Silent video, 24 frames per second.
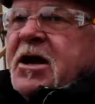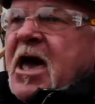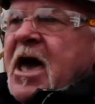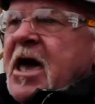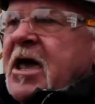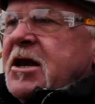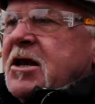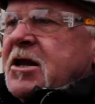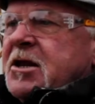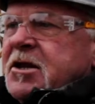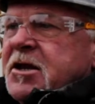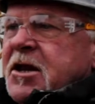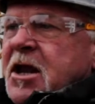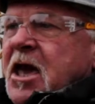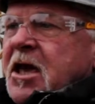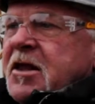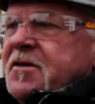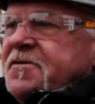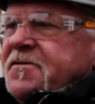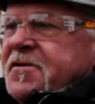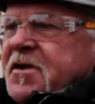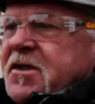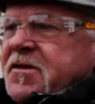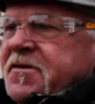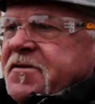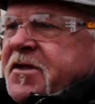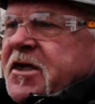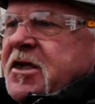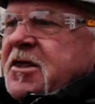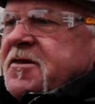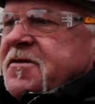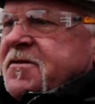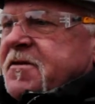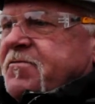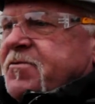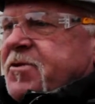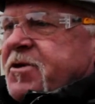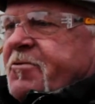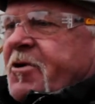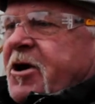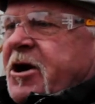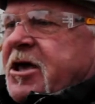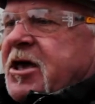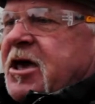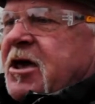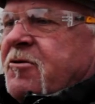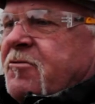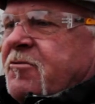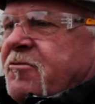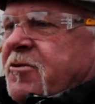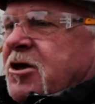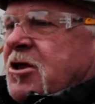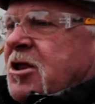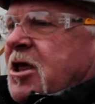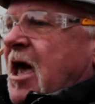9 and 9 16 if you want to get real